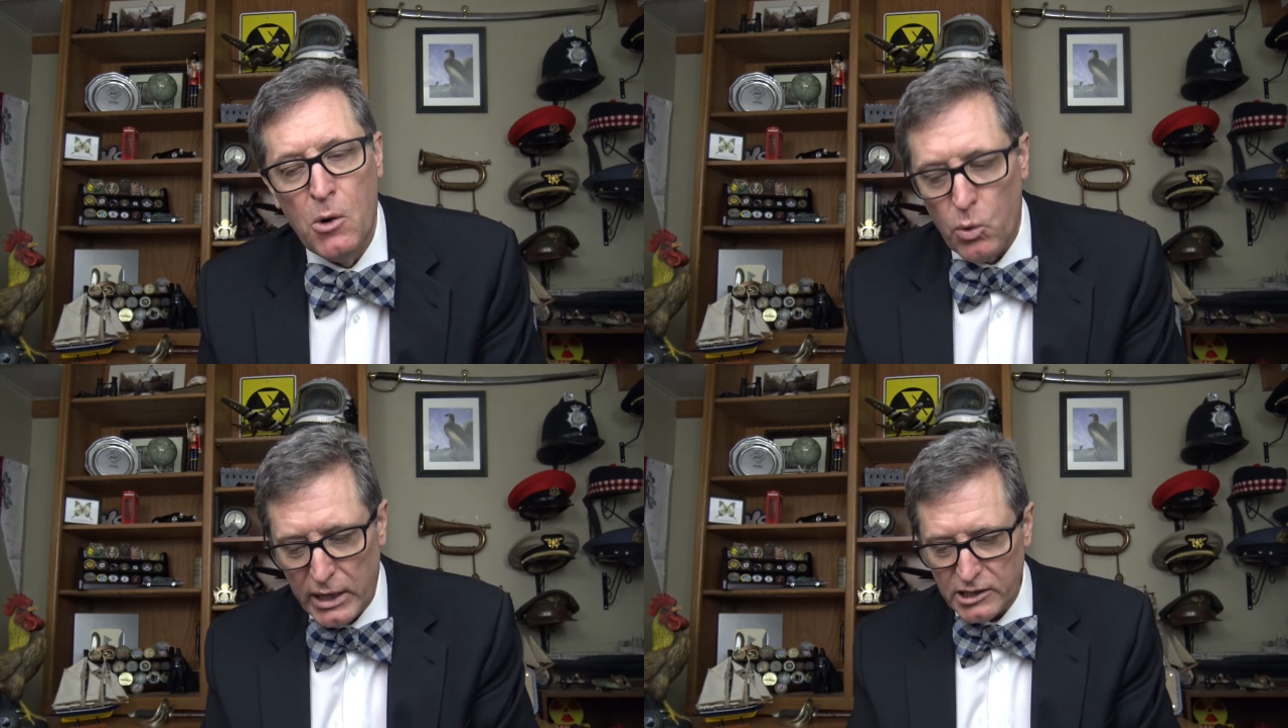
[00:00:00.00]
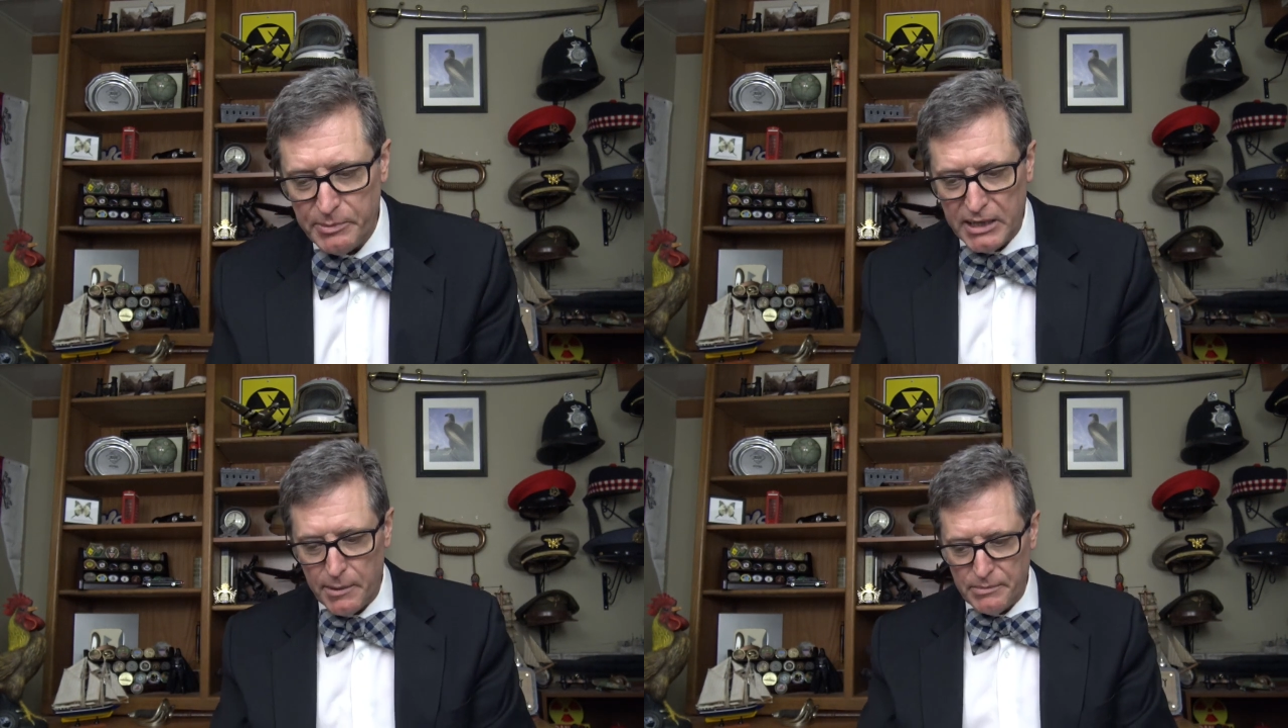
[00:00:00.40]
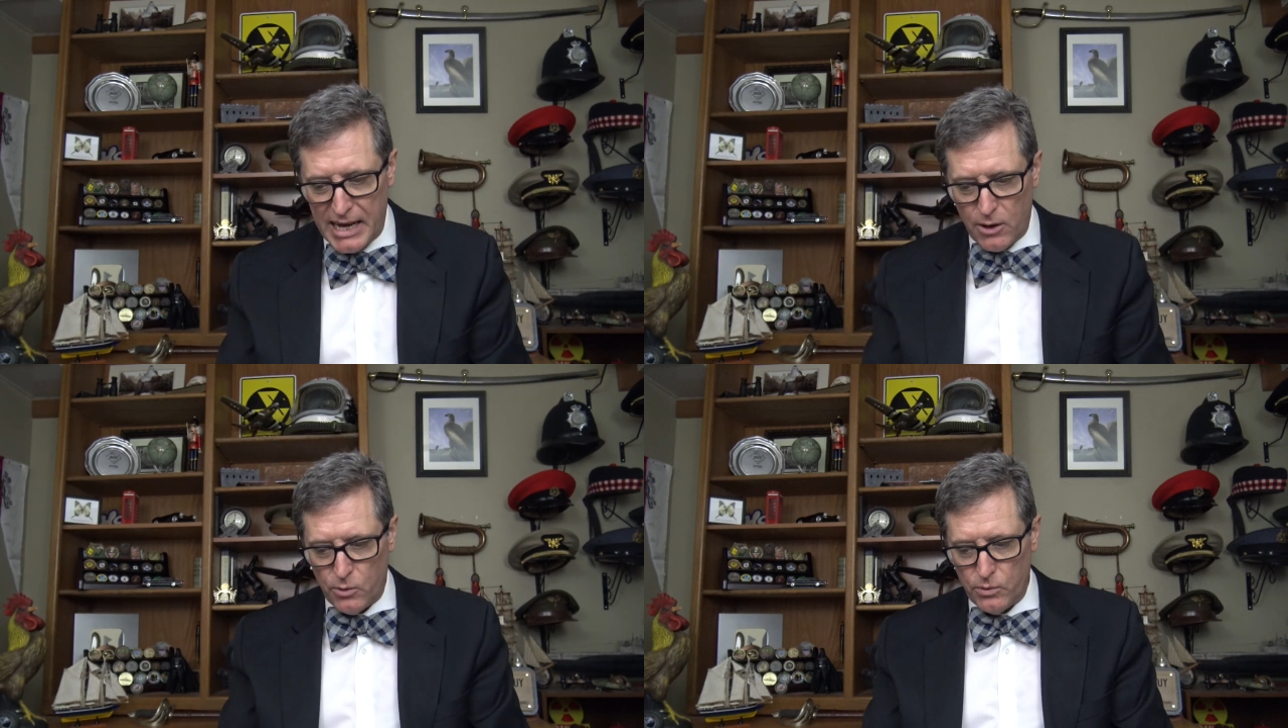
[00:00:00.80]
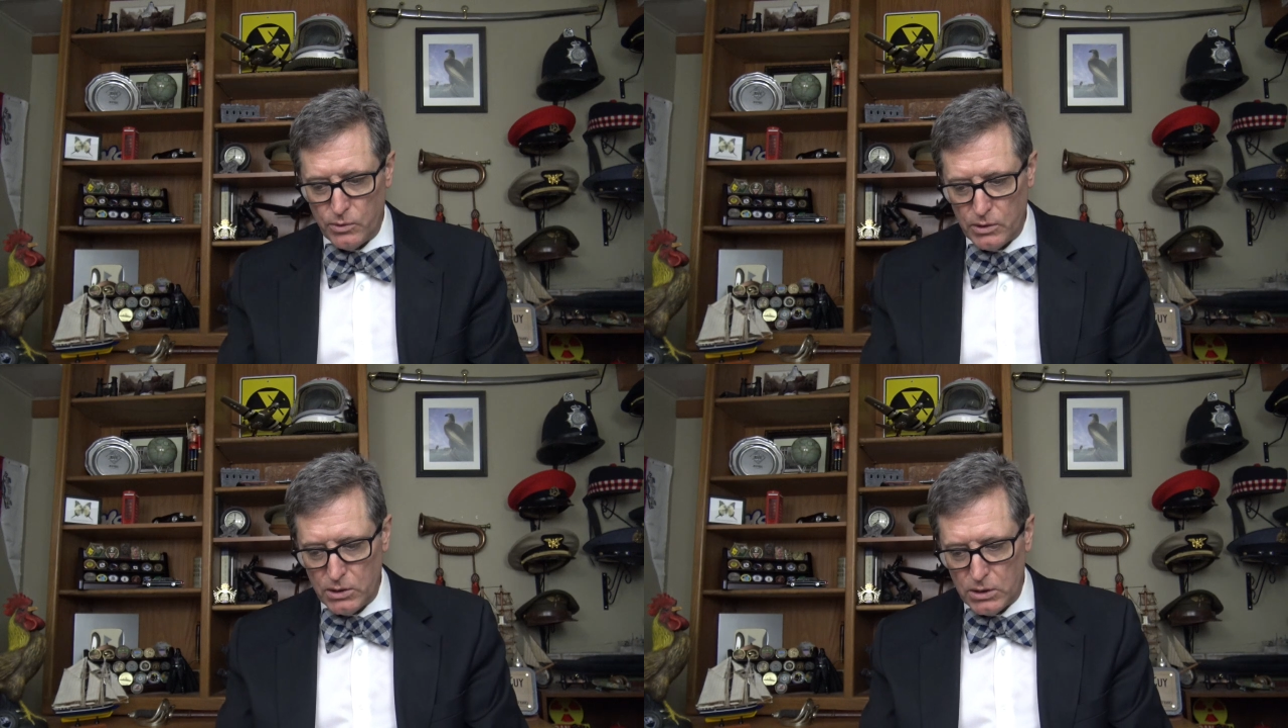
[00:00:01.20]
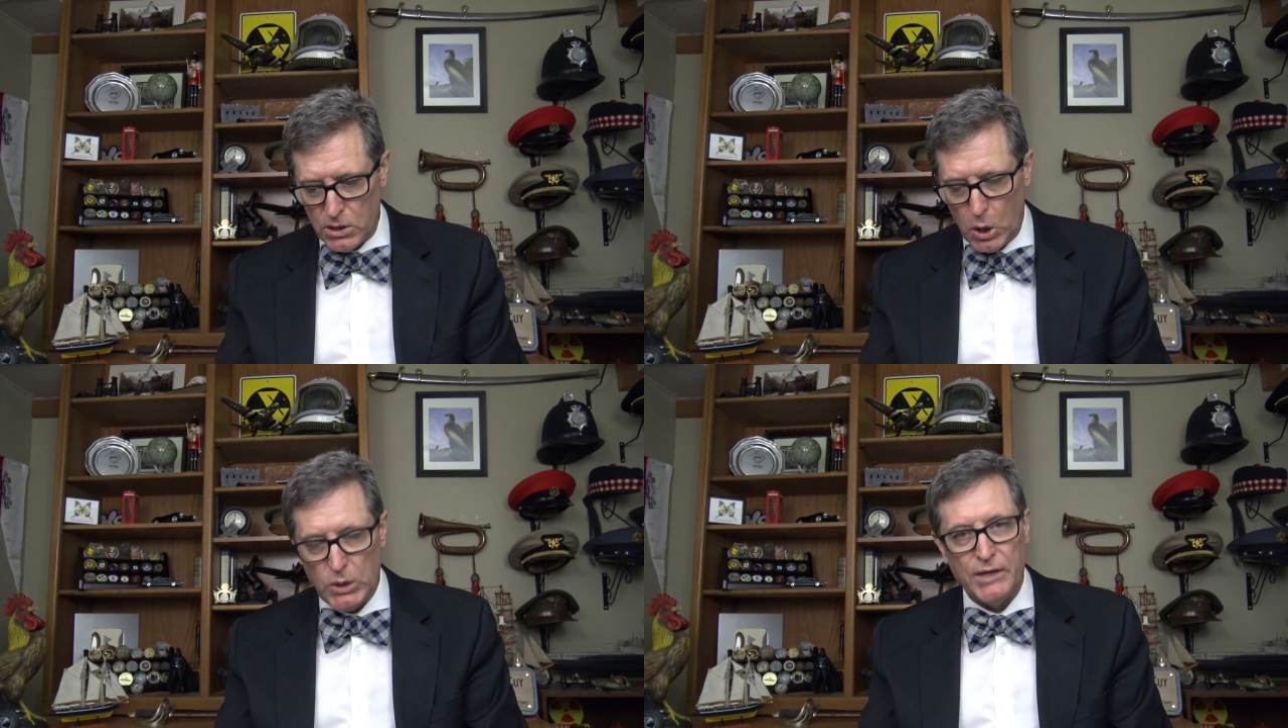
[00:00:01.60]
What has become now
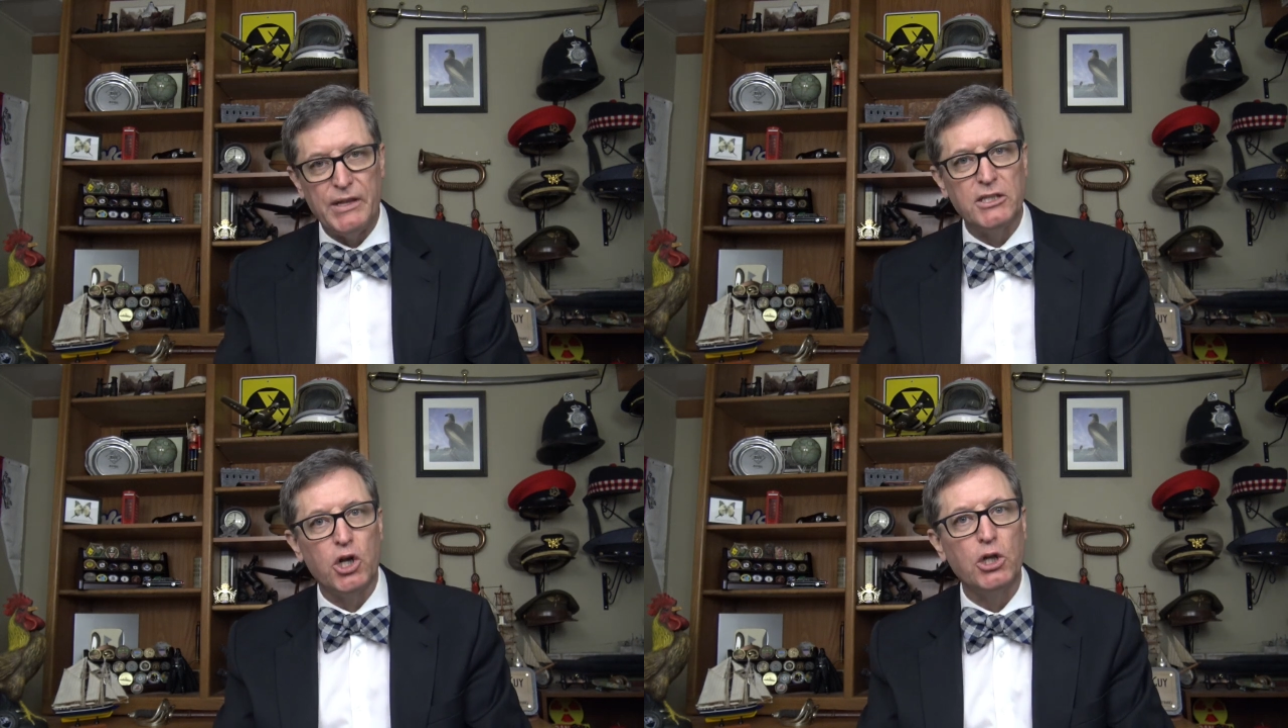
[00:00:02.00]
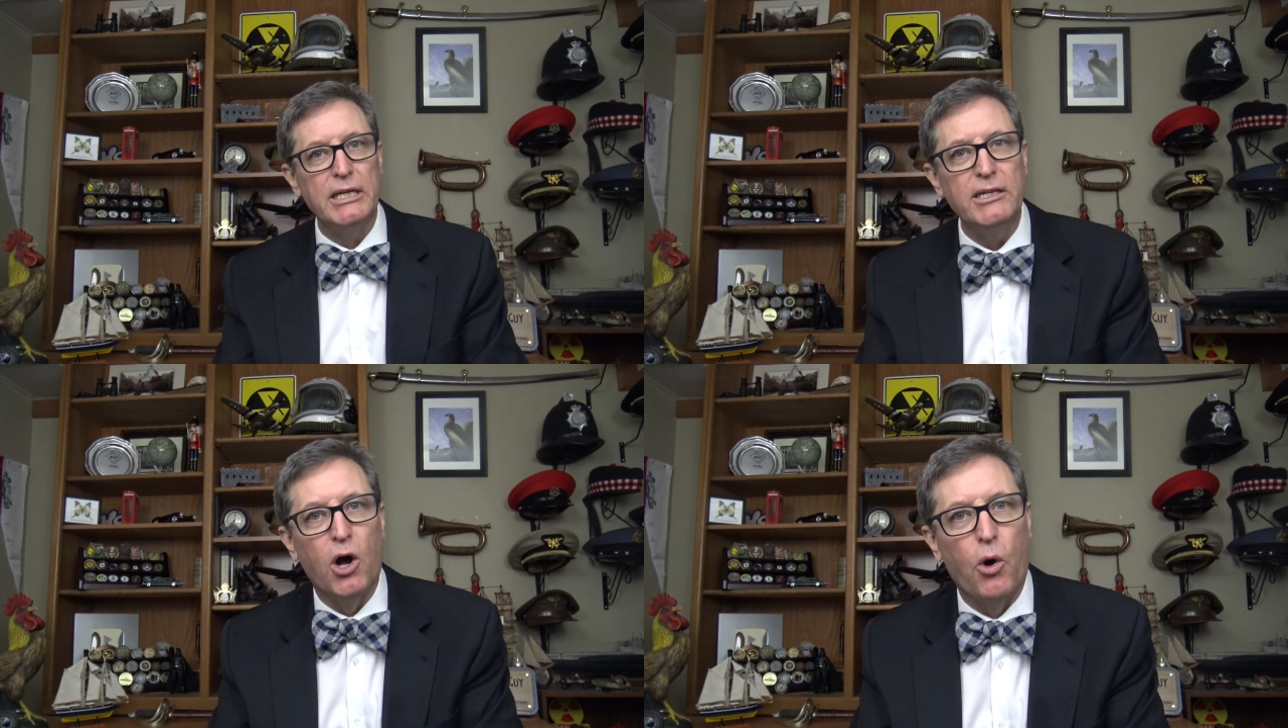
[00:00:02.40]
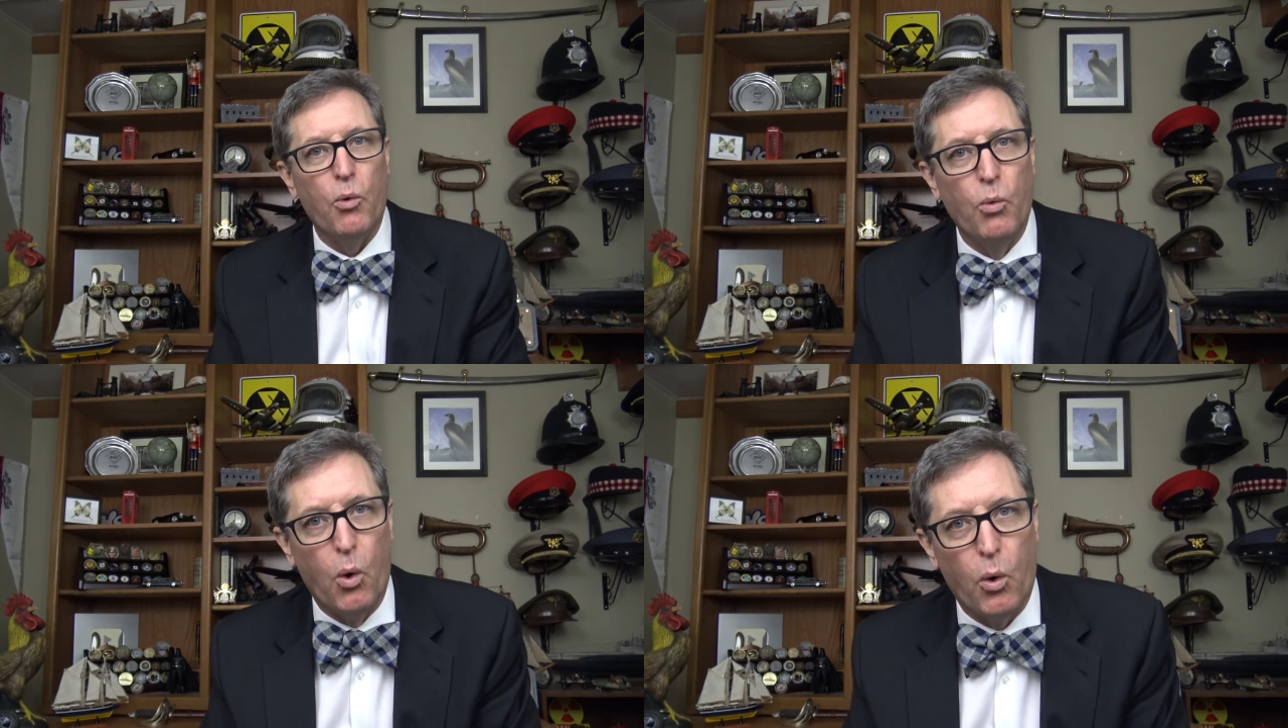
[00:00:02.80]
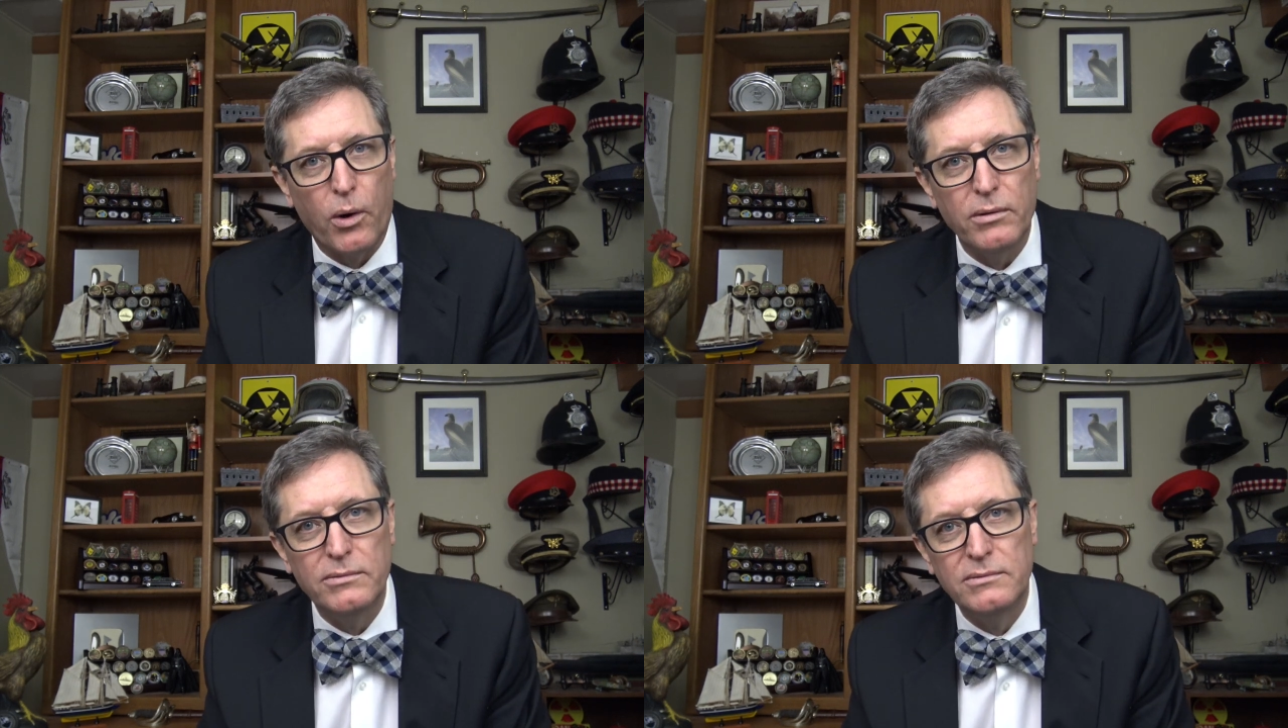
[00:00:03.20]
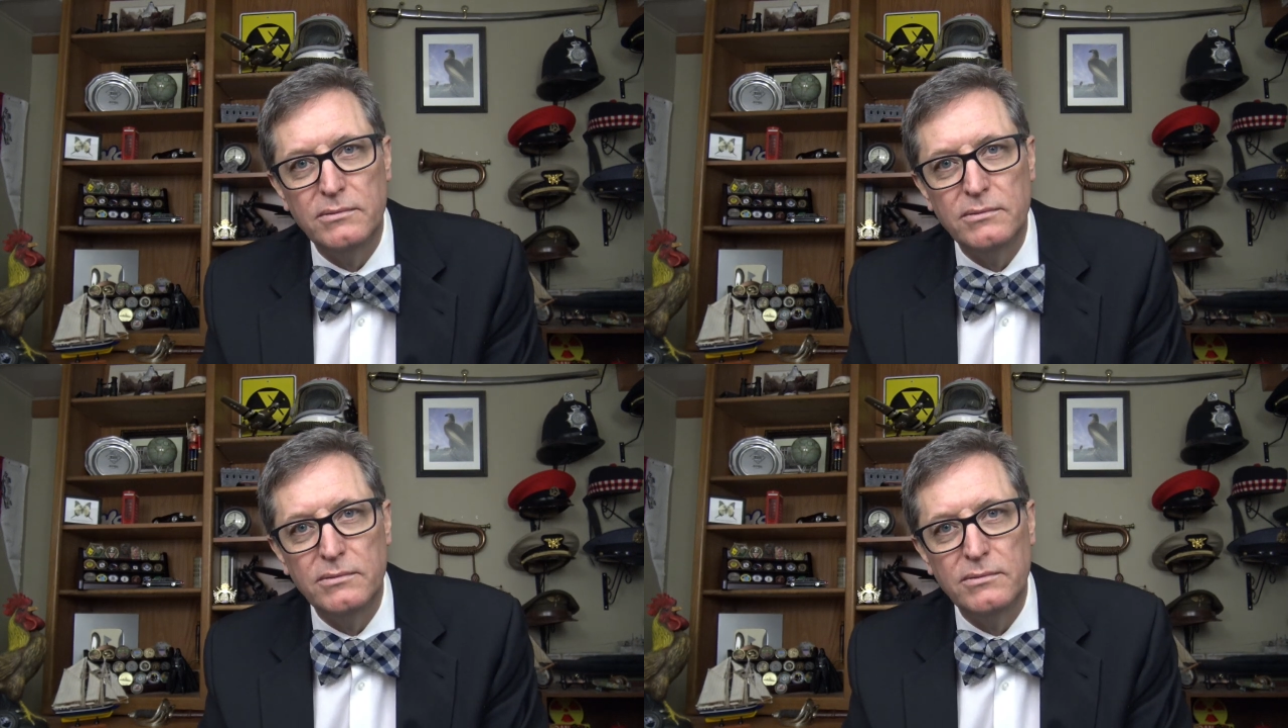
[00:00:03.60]
called the Toledo War